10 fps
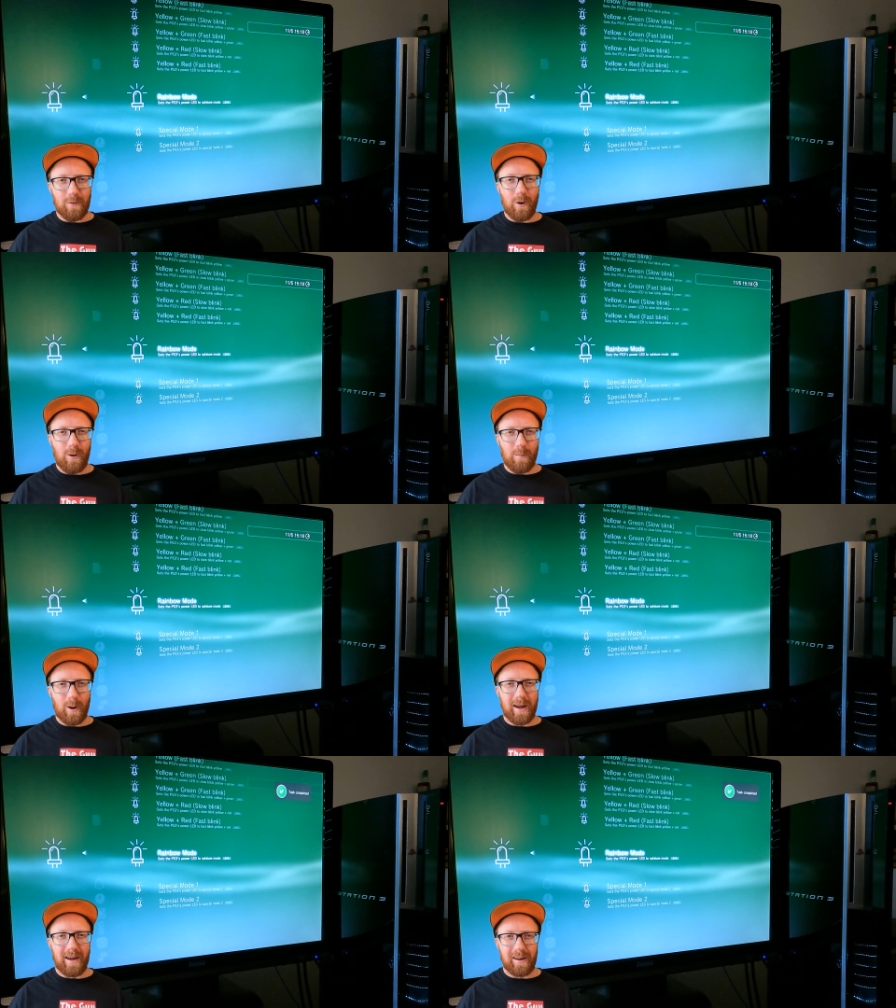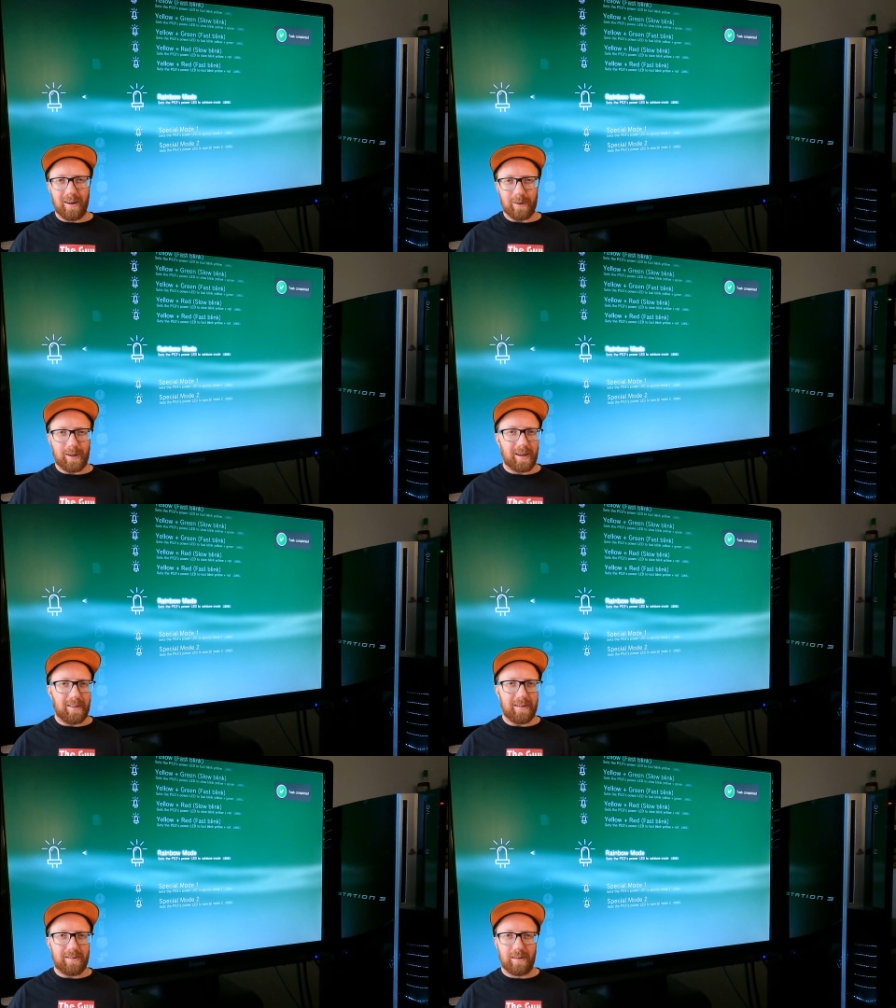firmware. Look at
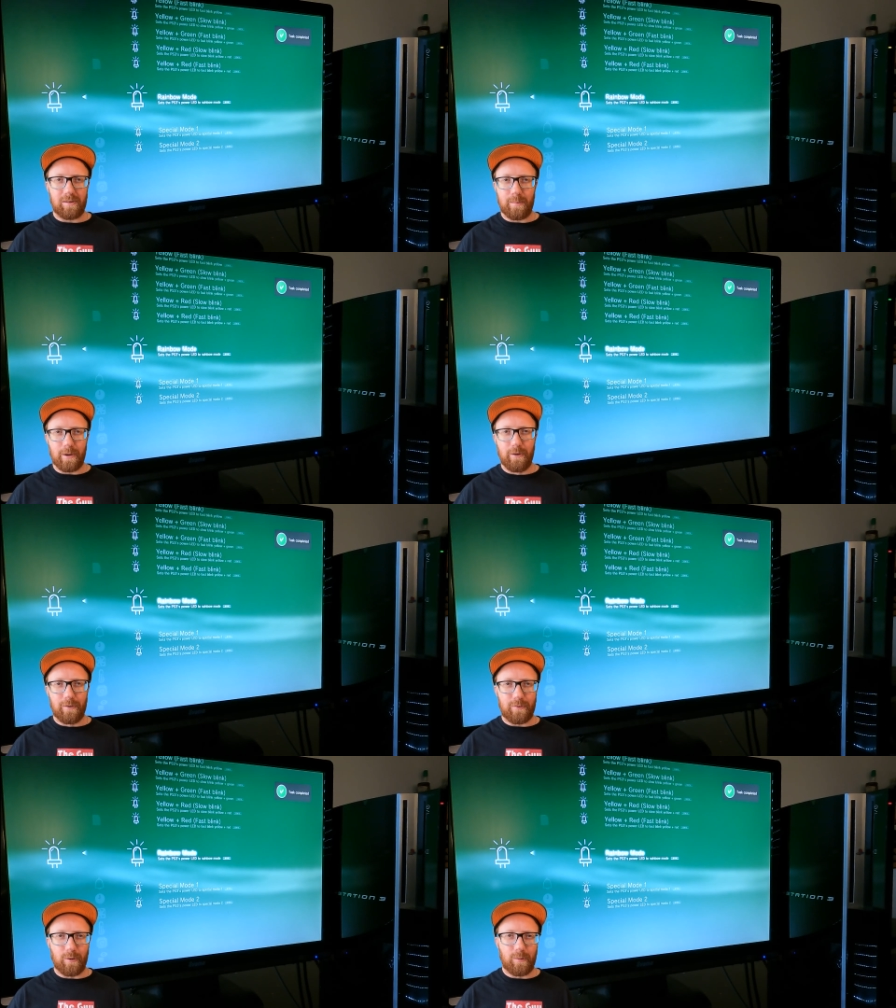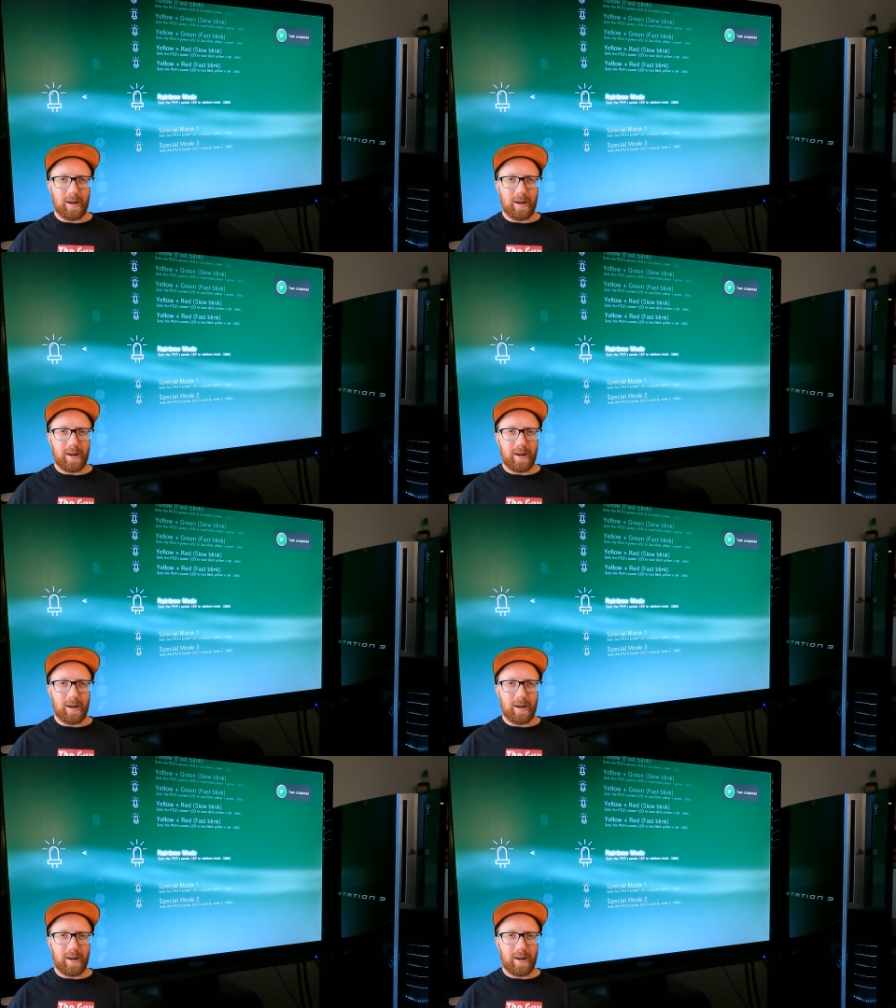this, it's beautiful.